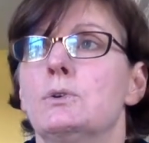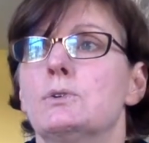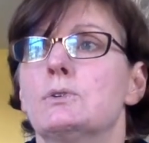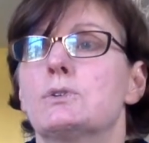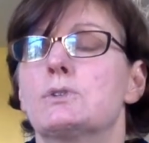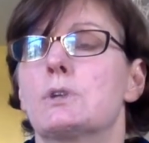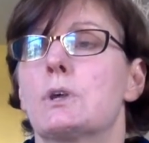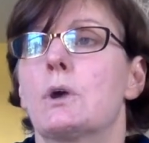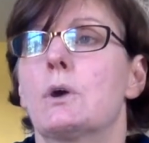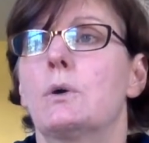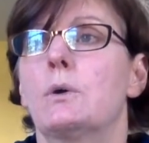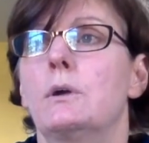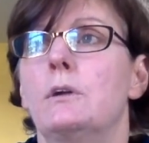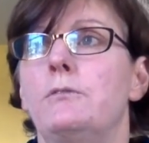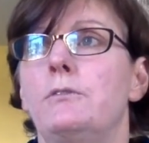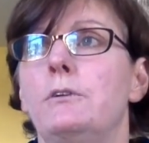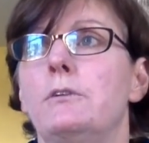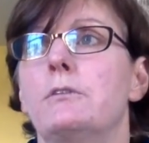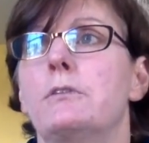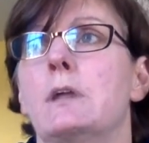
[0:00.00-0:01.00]
So
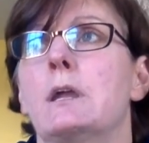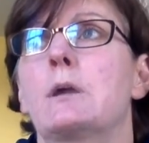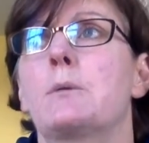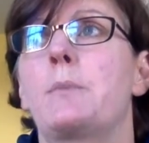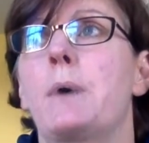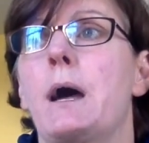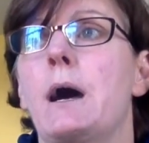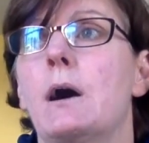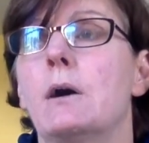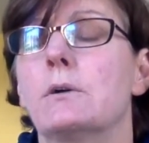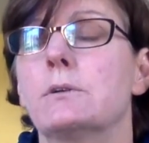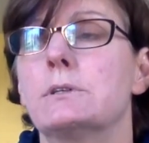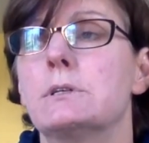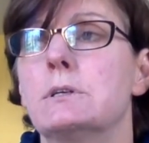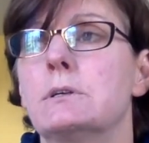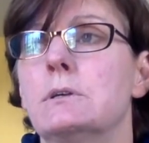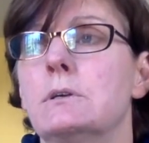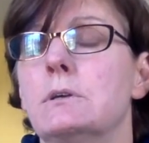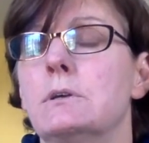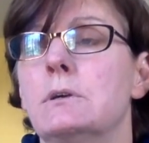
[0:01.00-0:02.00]
if you think about